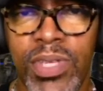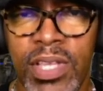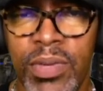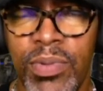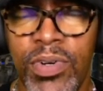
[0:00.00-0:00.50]

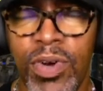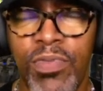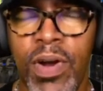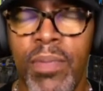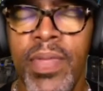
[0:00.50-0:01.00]
and then we'll go
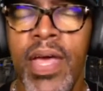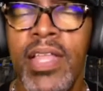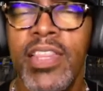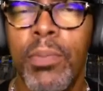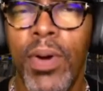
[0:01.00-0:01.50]
from
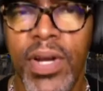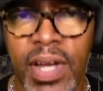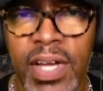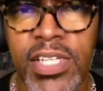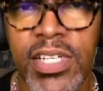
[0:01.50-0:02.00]
the
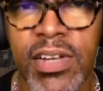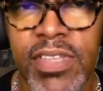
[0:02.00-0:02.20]
production of